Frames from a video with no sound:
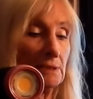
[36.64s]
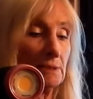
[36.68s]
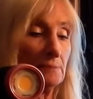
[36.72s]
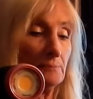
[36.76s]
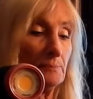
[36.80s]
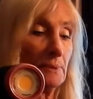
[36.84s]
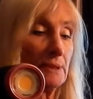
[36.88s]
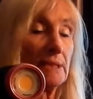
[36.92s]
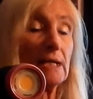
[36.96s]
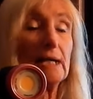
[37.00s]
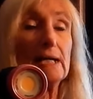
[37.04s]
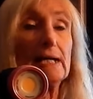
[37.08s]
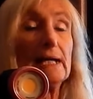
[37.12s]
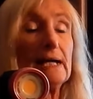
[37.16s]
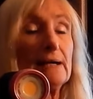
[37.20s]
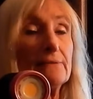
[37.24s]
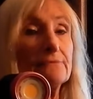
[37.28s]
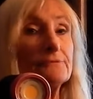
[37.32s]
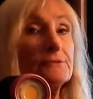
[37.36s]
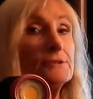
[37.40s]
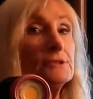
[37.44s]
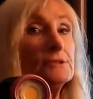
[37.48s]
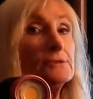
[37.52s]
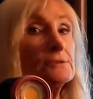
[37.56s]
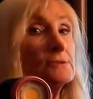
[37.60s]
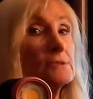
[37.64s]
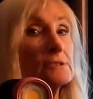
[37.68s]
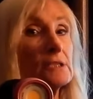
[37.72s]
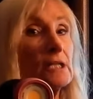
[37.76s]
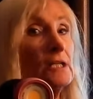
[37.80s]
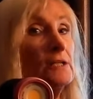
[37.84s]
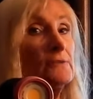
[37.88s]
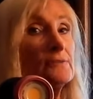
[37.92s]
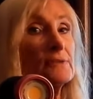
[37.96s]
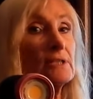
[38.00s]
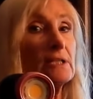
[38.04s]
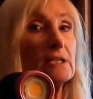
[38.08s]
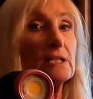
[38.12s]
but I have used
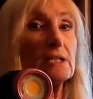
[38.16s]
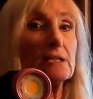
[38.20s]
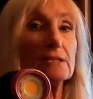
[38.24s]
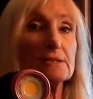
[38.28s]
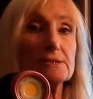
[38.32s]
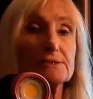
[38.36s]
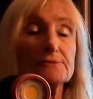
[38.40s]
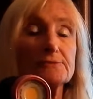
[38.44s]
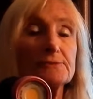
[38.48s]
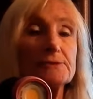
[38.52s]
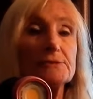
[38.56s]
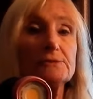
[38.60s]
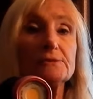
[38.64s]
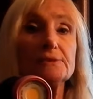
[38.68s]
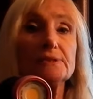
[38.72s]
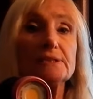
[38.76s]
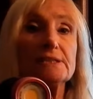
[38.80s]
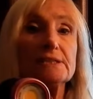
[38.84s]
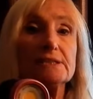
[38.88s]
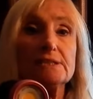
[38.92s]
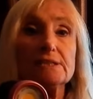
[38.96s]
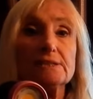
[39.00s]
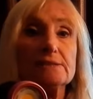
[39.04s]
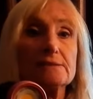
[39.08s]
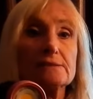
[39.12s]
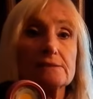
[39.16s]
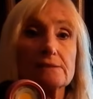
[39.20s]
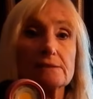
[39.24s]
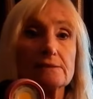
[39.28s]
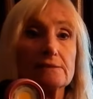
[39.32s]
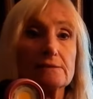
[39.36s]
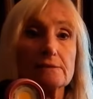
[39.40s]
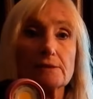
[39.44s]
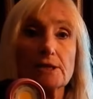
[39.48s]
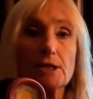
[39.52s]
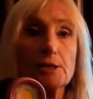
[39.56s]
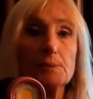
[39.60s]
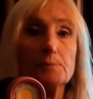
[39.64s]
over the last few years a
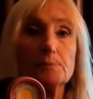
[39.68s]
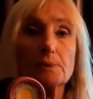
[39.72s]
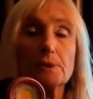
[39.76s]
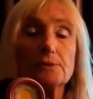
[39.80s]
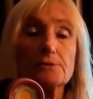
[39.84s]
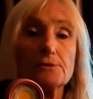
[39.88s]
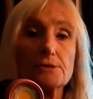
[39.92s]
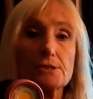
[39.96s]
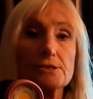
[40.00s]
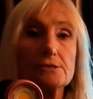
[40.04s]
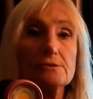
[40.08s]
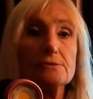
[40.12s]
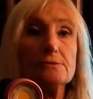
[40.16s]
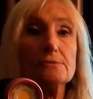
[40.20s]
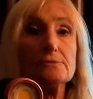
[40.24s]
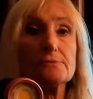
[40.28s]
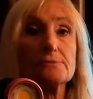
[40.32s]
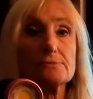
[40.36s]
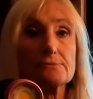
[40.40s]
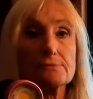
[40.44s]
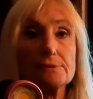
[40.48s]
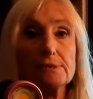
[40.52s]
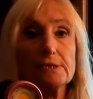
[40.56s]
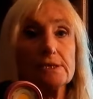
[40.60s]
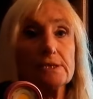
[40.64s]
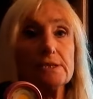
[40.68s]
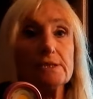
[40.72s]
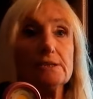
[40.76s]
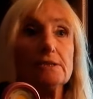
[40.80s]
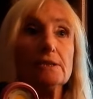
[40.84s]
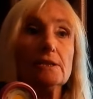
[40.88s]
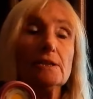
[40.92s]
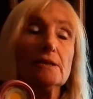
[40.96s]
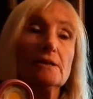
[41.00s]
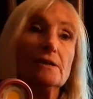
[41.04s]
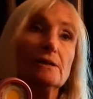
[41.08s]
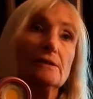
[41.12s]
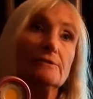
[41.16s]
GoPro 2, 3,
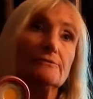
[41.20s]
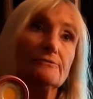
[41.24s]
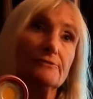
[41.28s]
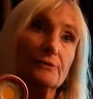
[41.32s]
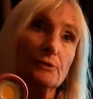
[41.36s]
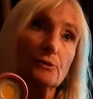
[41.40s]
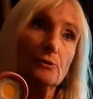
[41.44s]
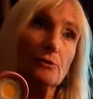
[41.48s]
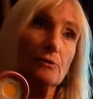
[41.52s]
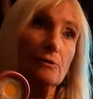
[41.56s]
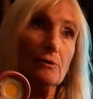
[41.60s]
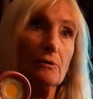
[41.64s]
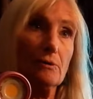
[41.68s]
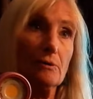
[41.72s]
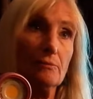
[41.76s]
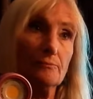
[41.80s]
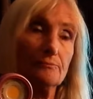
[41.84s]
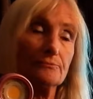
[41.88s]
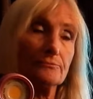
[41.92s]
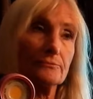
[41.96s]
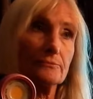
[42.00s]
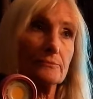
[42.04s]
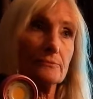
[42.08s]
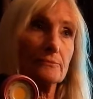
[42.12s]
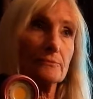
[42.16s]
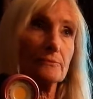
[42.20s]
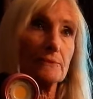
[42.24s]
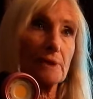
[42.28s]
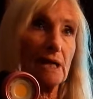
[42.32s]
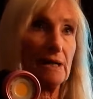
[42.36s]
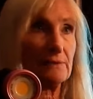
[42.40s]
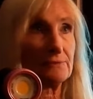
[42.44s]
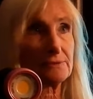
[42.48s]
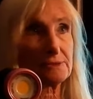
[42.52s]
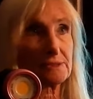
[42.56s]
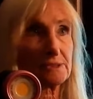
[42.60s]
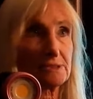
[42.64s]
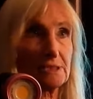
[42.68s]
4,
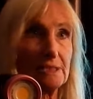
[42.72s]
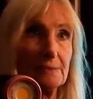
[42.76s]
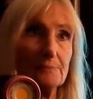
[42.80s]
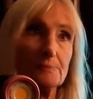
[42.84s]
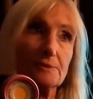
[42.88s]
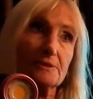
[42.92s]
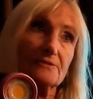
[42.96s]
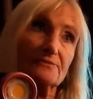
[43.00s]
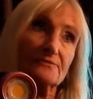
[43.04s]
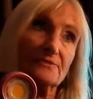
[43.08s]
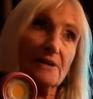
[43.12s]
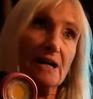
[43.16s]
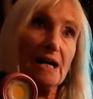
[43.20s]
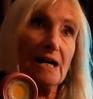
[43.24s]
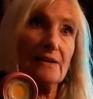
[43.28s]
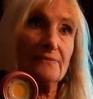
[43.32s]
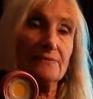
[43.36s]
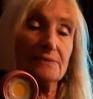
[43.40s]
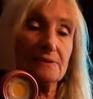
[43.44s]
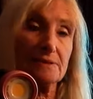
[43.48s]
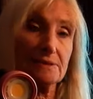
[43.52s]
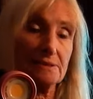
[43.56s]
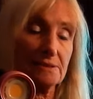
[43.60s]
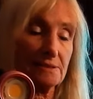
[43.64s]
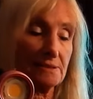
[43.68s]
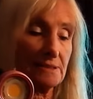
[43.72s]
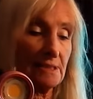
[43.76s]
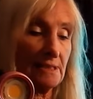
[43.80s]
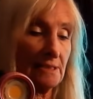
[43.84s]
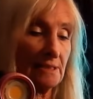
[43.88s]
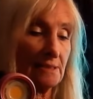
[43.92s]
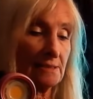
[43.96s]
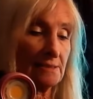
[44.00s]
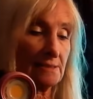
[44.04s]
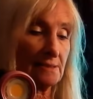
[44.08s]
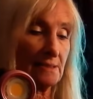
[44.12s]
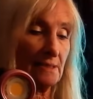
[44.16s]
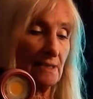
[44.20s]
I've skipped the 5 and the
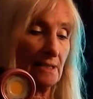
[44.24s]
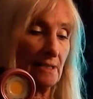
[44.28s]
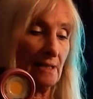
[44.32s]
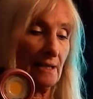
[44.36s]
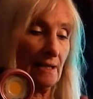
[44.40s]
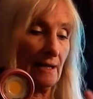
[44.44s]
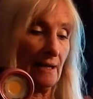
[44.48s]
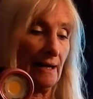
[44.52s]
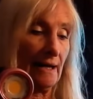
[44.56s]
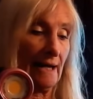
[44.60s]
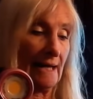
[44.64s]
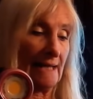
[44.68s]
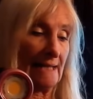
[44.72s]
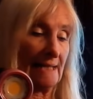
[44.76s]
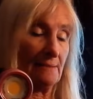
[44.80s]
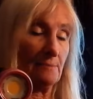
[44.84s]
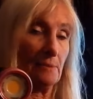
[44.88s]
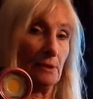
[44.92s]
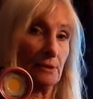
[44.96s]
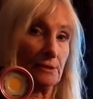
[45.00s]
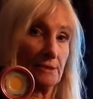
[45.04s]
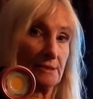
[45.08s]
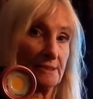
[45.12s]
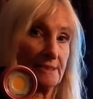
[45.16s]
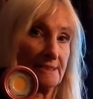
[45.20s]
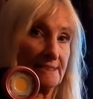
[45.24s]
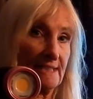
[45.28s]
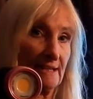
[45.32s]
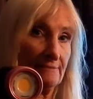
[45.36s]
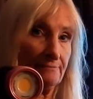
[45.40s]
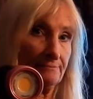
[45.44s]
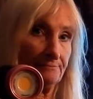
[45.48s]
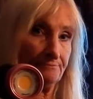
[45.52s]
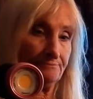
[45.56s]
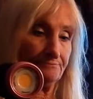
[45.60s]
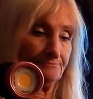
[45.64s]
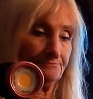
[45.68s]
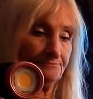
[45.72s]
6, and I'm on a
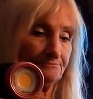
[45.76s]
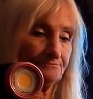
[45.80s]
7.